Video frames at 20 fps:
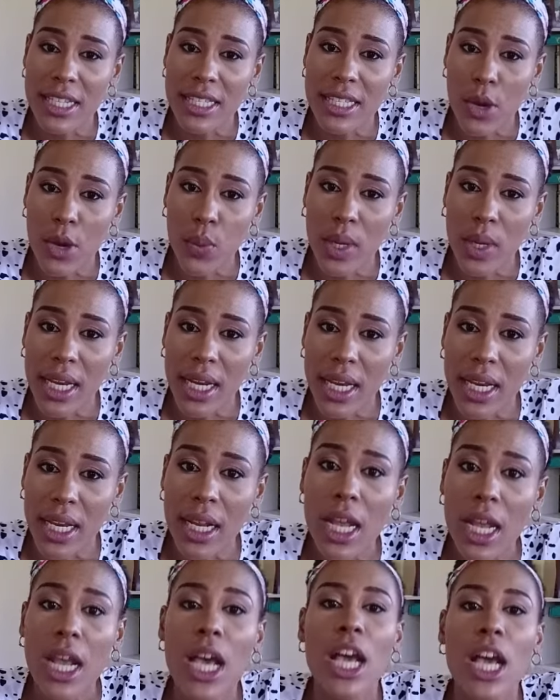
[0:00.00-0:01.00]
that we did,
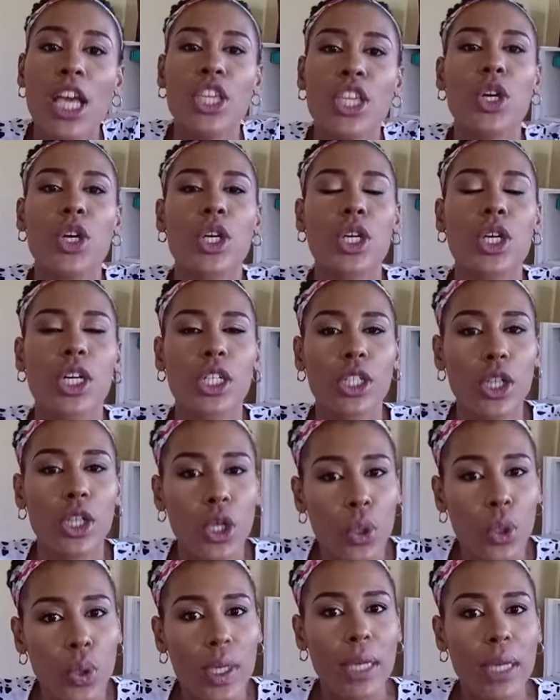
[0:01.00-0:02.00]
your
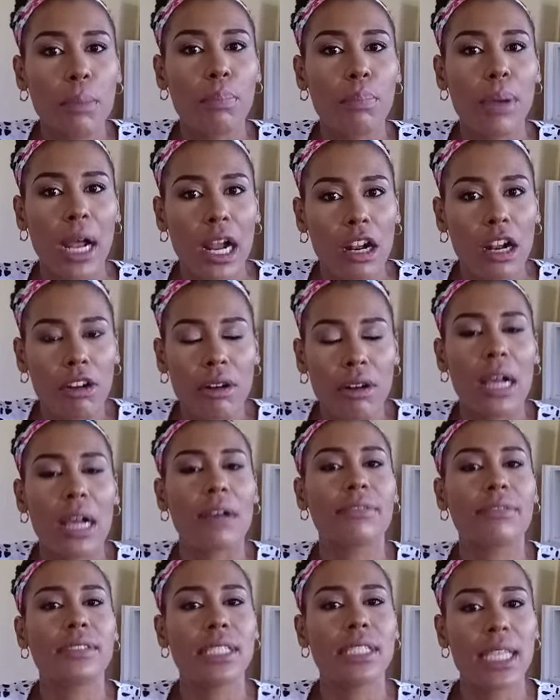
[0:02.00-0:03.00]
concluding
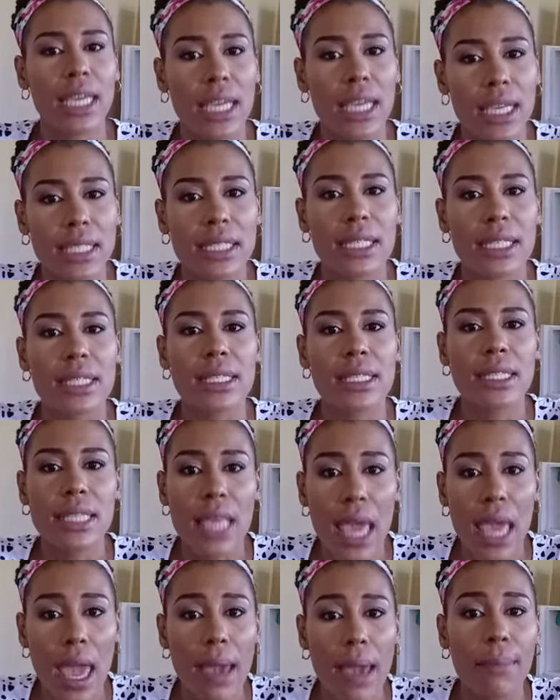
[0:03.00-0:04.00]
paragraph takes the
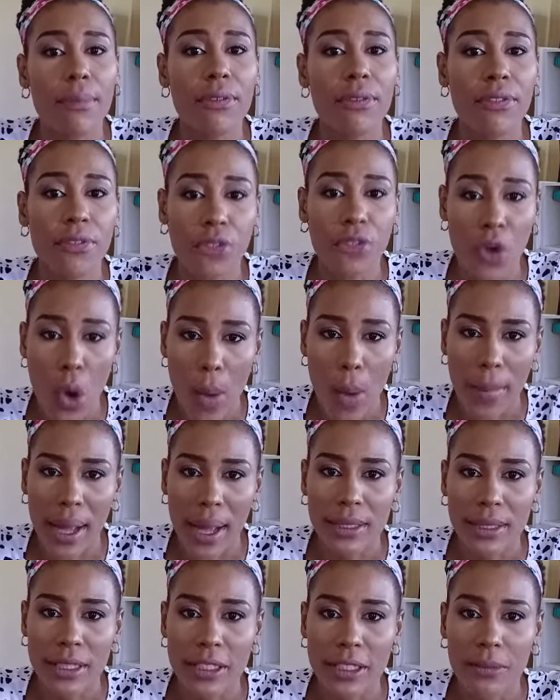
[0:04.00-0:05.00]
same format.
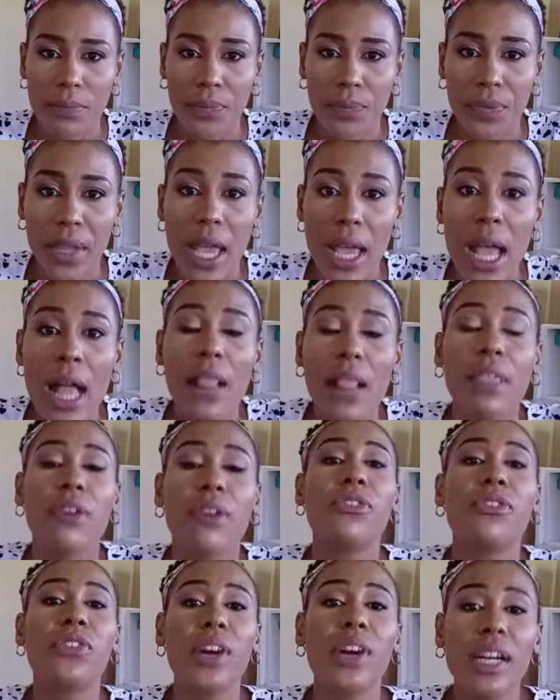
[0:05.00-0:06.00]
The
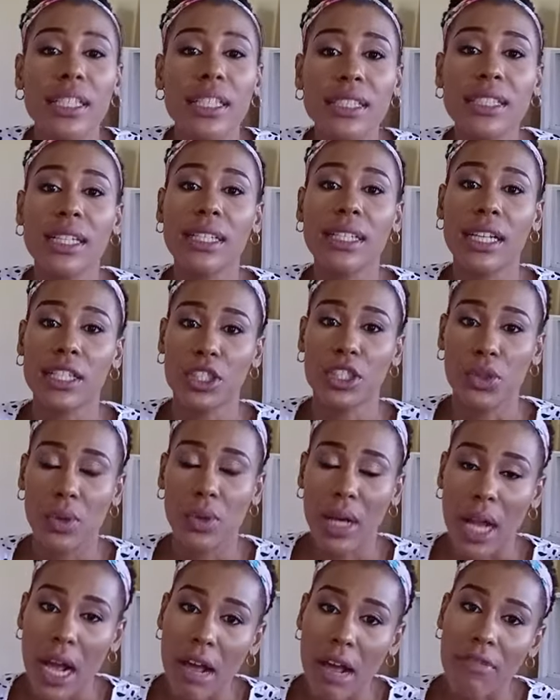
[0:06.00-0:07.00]
first thing that you will
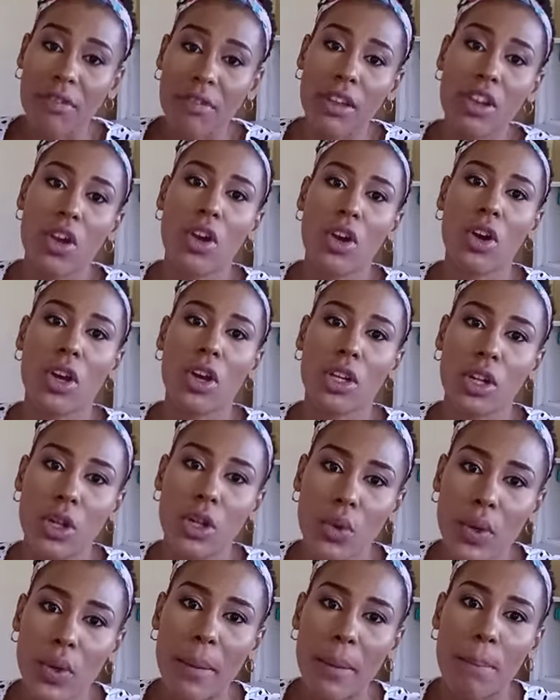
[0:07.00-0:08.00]
have in your
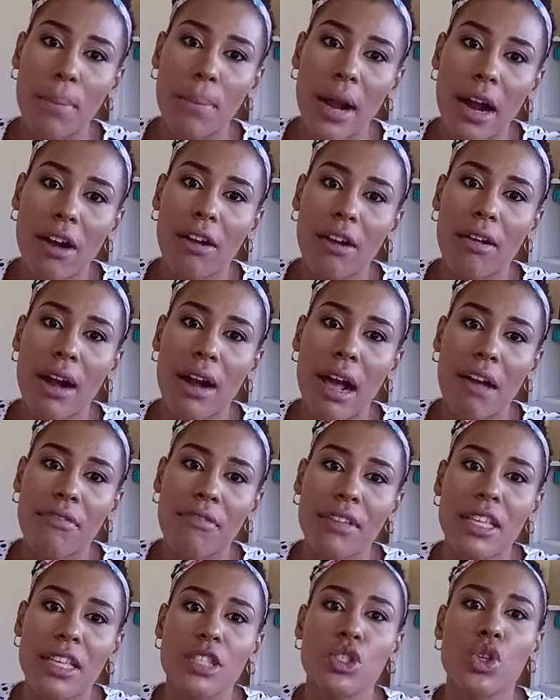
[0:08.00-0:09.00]
concluding paragraph
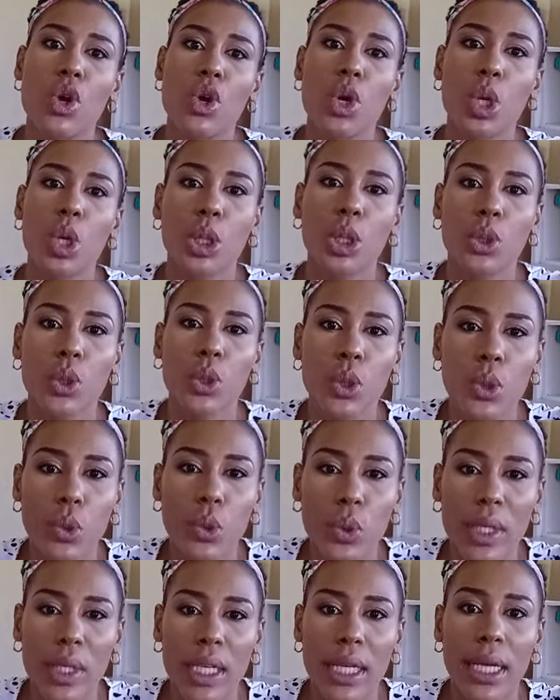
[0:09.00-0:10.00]
is your
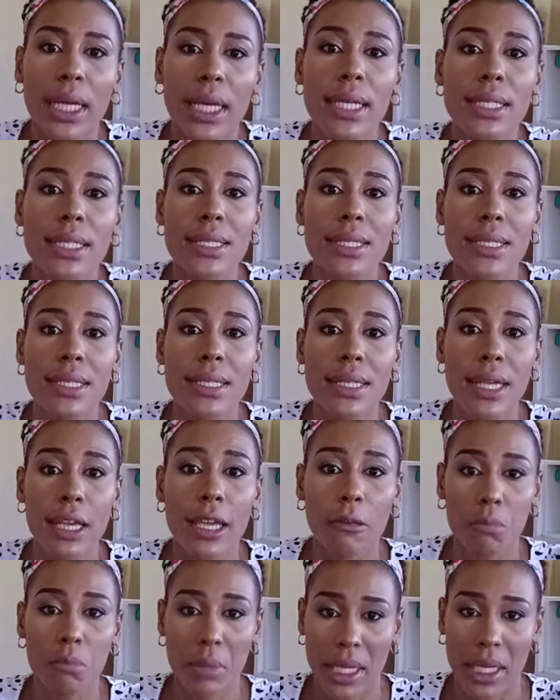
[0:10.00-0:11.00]
concluding
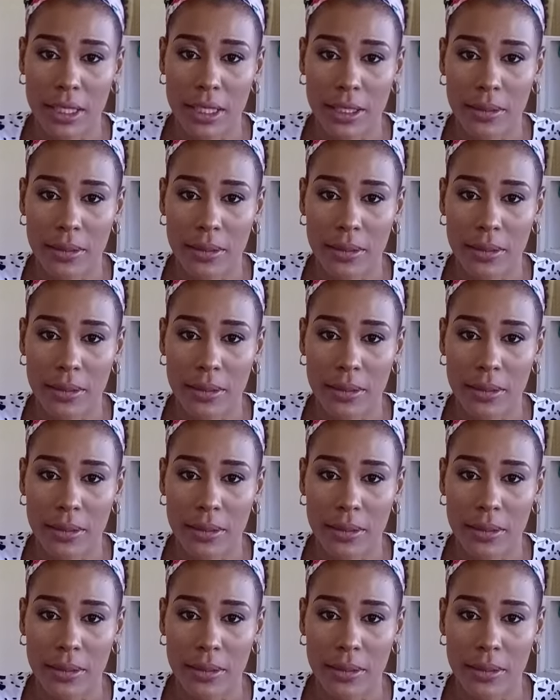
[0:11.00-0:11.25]
statement.